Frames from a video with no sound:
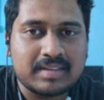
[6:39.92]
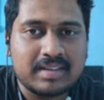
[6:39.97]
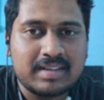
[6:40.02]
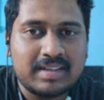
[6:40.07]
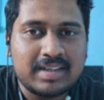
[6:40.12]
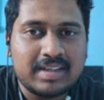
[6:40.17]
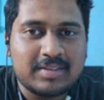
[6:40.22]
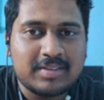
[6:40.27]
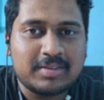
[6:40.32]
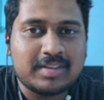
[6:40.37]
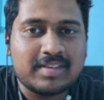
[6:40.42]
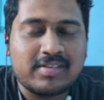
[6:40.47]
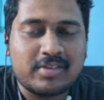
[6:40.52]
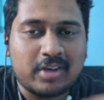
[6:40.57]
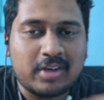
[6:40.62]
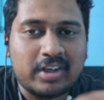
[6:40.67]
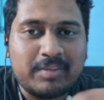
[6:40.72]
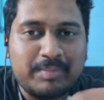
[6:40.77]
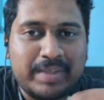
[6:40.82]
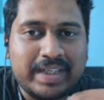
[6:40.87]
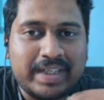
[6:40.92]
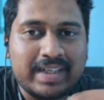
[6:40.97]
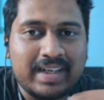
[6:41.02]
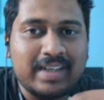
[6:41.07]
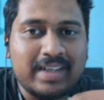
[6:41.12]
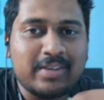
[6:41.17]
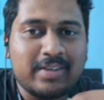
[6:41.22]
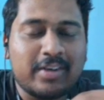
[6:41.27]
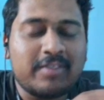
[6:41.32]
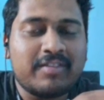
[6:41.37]
So this is not me
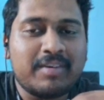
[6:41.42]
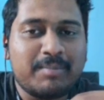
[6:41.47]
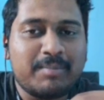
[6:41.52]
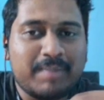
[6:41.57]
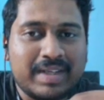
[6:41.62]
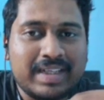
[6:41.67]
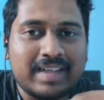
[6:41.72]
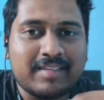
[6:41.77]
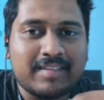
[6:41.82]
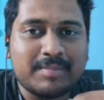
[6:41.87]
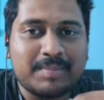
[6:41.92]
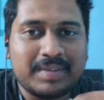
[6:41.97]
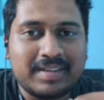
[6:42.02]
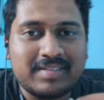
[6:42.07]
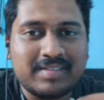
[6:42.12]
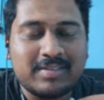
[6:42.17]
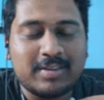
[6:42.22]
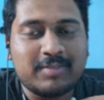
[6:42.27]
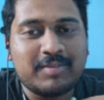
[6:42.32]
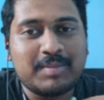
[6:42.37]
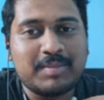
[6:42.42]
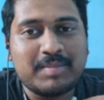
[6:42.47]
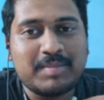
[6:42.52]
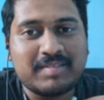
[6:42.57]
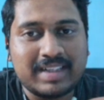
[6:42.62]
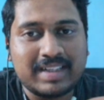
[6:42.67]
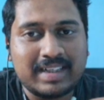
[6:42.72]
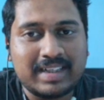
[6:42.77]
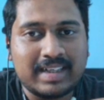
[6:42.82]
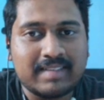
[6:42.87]
telling, not from my experience, not from a
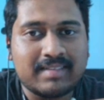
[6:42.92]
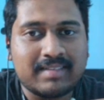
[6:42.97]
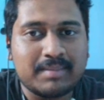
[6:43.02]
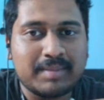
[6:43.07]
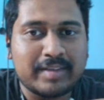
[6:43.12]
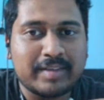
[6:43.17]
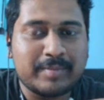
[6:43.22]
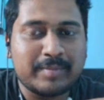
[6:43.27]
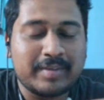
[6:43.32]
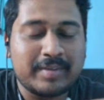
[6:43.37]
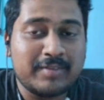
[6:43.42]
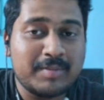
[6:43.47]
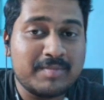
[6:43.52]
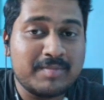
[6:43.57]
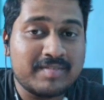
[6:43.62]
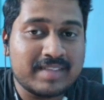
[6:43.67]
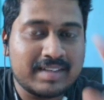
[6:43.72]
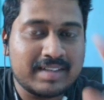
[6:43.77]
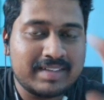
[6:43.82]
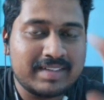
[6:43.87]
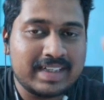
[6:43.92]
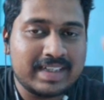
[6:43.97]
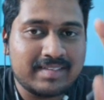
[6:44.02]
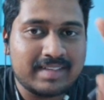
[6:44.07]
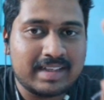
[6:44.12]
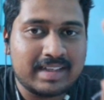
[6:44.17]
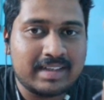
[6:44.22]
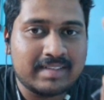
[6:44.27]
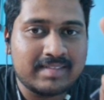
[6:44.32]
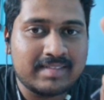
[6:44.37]
single exam experience, from 7
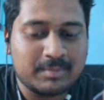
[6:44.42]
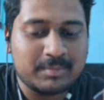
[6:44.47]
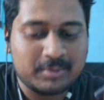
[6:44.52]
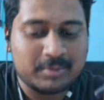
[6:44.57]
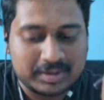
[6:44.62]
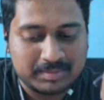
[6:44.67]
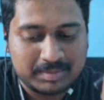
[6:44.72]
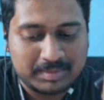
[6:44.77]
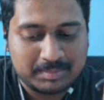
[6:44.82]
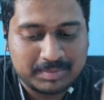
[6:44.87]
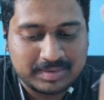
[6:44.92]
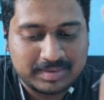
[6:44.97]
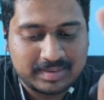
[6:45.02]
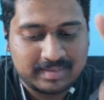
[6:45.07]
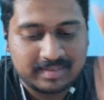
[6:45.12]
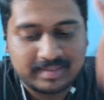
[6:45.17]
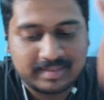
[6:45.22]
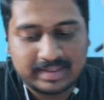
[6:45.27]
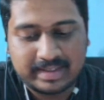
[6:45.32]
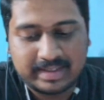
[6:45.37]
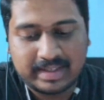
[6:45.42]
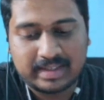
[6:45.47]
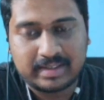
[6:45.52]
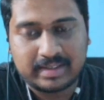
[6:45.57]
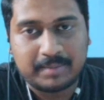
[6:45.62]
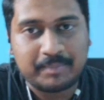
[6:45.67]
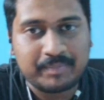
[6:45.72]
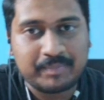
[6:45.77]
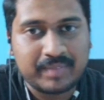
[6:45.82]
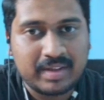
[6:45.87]
exam question paper, this is a trend.
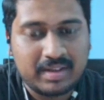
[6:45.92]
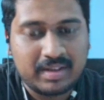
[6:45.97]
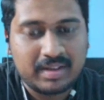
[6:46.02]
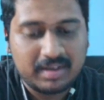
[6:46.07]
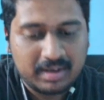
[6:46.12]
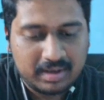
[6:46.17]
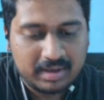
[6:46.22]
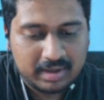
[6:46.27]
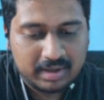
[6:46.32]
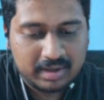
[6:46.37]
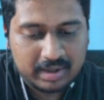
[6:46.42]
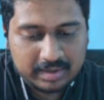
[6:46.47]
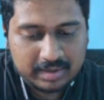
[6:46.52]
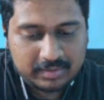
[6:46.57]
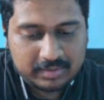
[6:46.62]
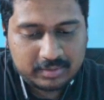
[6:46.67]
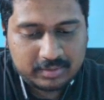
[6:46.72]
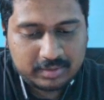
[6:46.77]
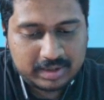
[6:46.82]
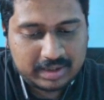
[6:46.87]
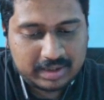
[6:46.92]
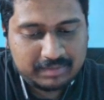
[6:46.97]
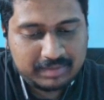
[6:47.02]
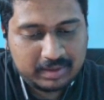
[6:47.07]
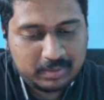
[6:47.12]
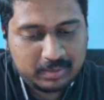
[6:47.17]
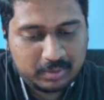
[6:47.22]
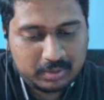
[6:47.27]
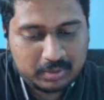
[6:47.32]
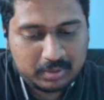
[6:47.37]
So now we'll
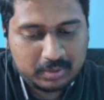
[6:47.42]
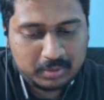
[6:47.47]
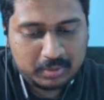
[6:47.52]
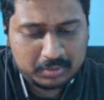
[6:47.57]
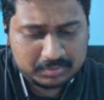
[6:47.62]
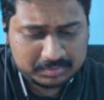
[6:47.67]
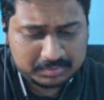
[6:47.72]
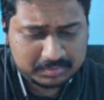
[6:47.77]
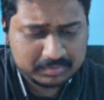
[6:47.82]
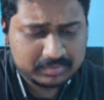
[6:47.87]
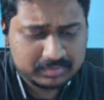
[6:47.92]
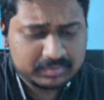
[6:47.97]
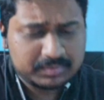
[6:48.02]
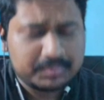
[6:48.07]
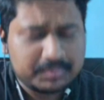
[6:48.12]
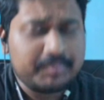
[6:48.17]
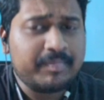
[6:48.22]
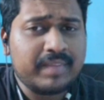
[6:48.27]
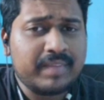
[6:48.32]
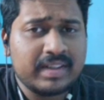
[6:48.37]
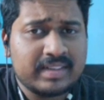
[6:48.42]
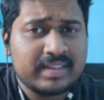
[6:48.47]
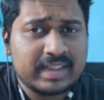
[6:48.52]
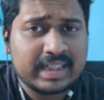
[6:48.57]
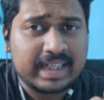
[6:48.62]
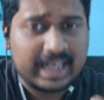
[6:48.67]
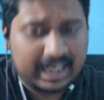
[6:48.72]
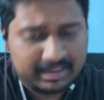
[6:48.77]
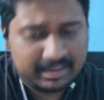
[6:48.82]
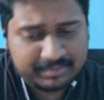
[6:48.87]
go to the
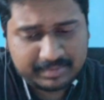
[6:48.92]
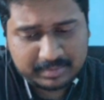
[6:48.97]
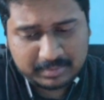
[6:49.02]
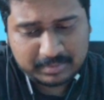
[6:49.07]
graph.